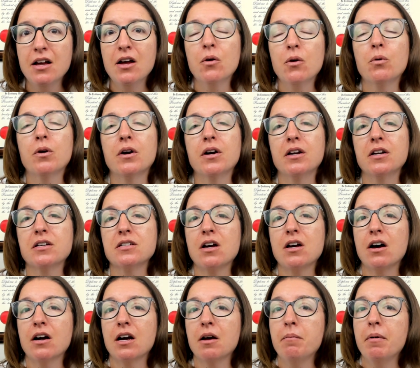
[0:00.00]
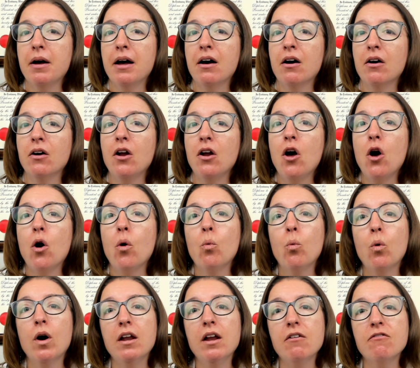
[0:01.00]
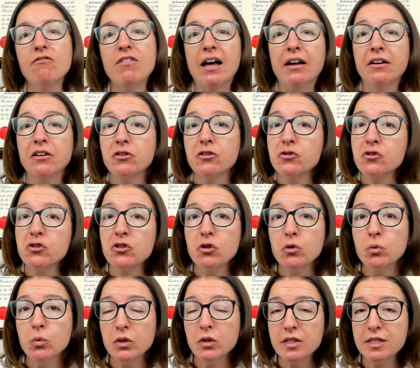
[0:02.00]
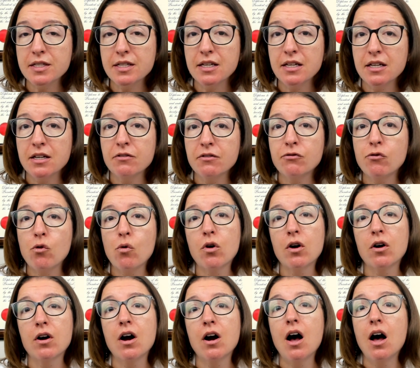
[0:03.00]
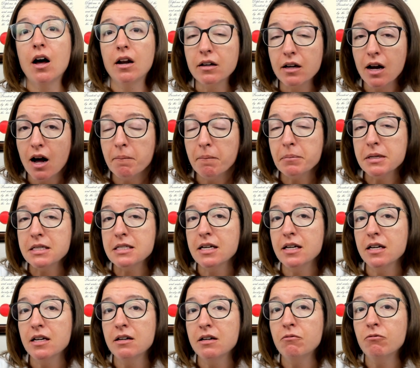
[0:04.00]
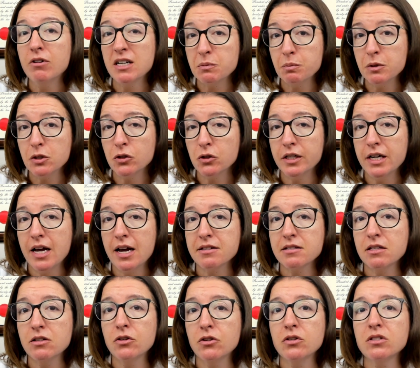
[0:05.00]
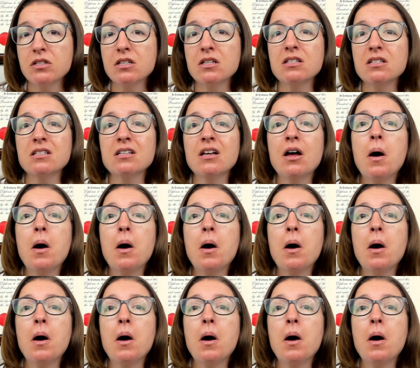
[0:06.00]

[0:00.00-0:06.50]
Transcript: We're going to talk about what values you will see for uncompensated respiratory acidosis,